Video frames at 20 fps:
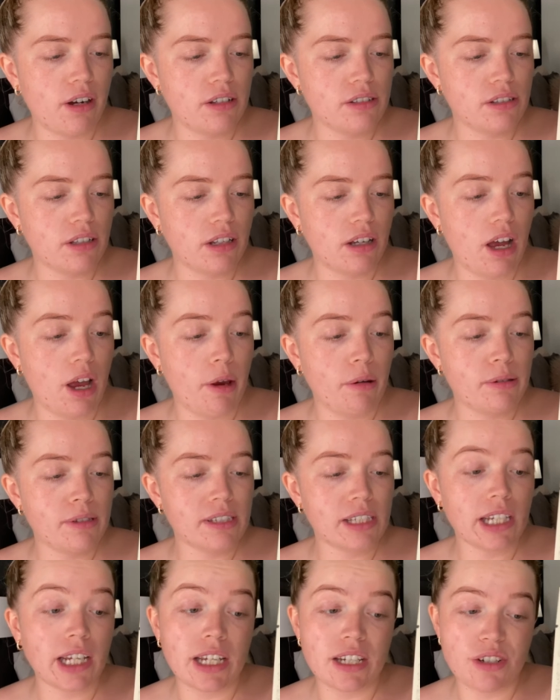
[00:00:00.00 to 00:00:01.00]
as oh
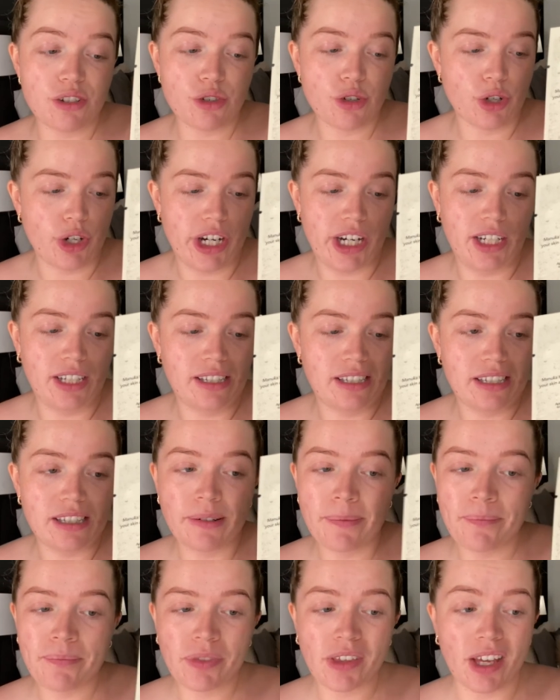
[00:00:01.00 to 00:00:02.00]
Skin Treats
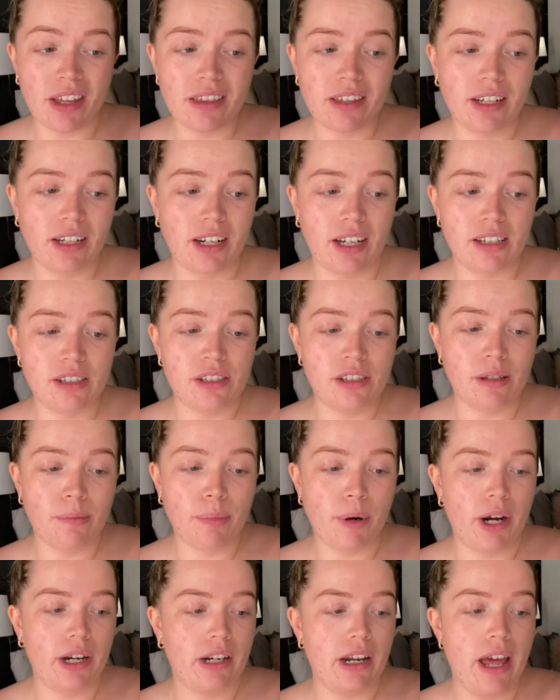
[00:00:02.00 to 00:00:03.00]
I think that's the
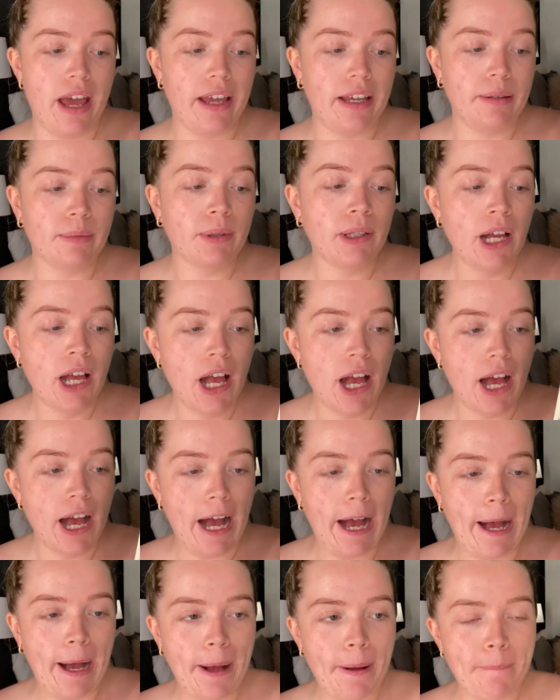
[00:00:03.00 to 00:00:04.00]
brand name
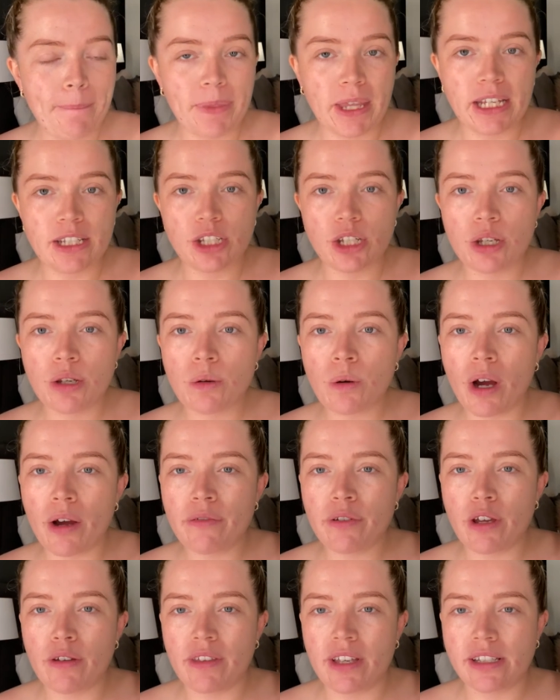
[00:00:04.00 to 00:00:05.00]
um they do quite a
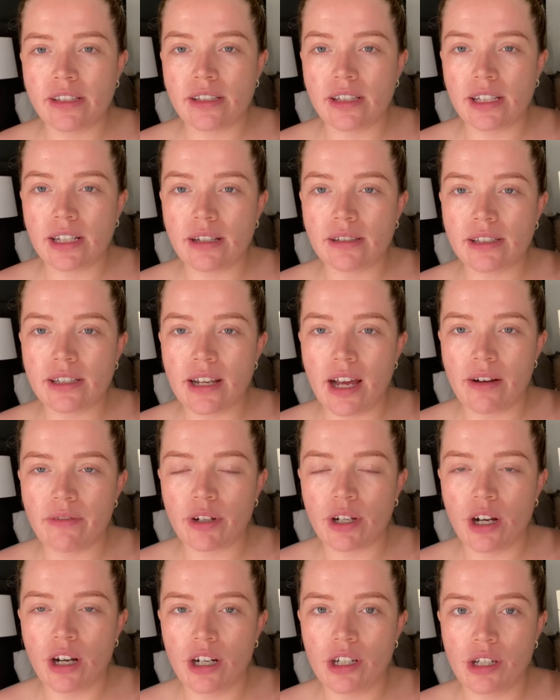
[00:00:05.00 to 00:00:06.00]
few of these I think there's an
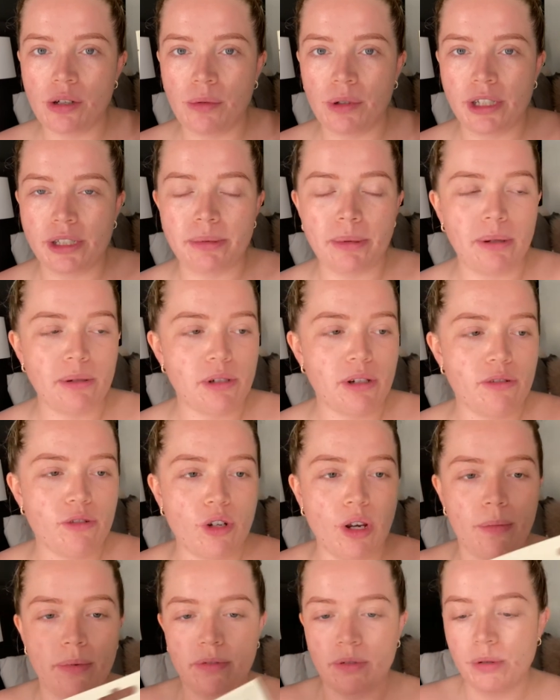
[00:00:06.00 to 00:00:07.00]
avocado one as well which I've
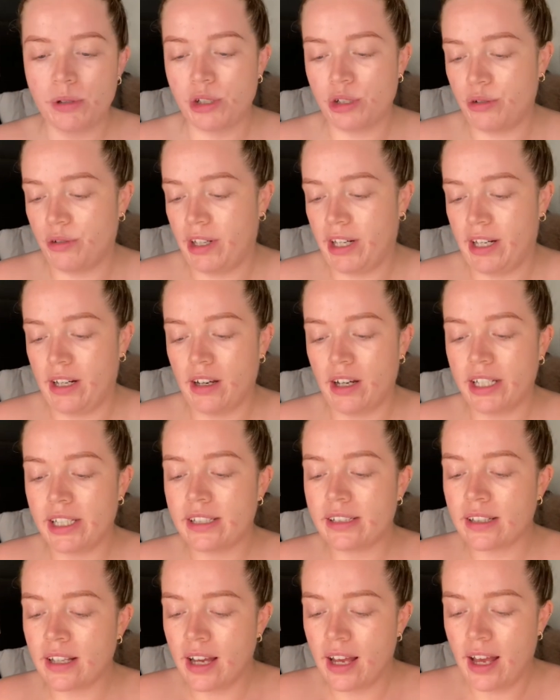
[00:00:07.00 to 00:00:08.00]
tried before which is really
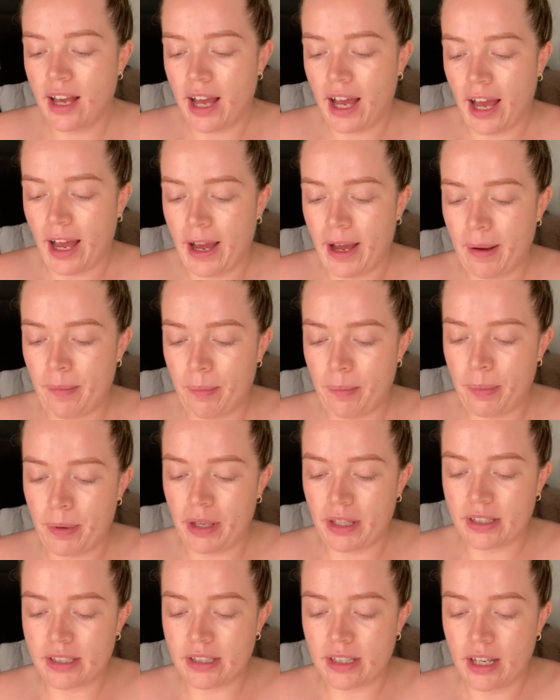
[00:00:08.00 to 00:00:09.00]
nice um
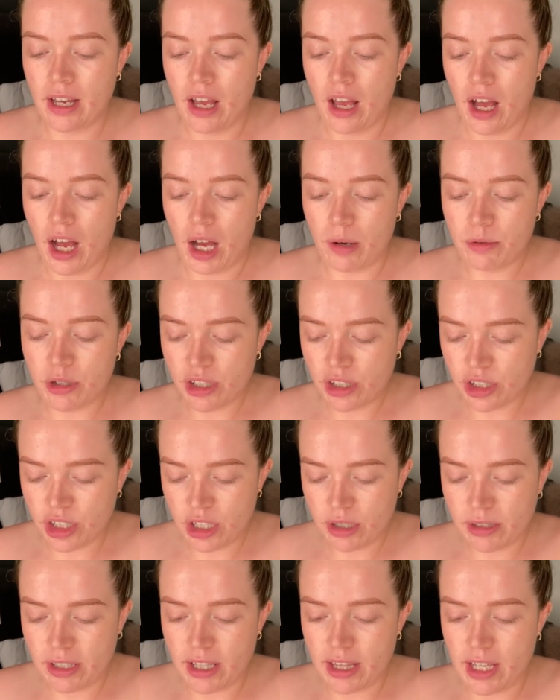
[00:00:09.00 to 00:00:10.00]
but I'm just
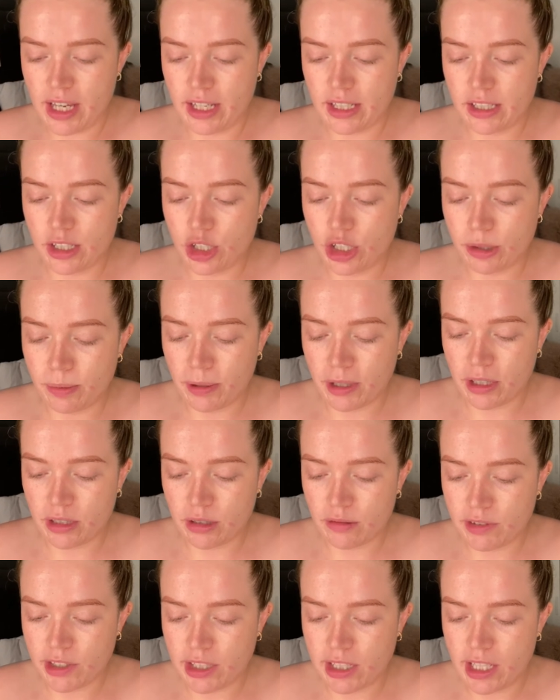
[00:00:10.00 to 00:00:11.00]
using this just because
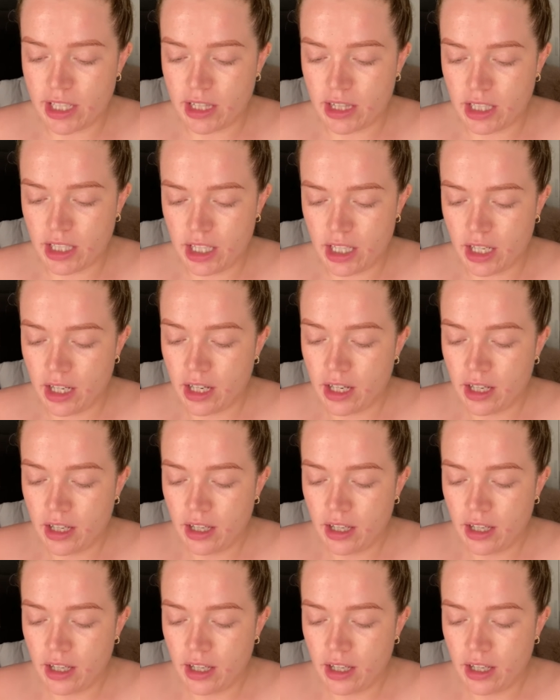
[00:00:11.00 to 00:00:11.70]
obviously the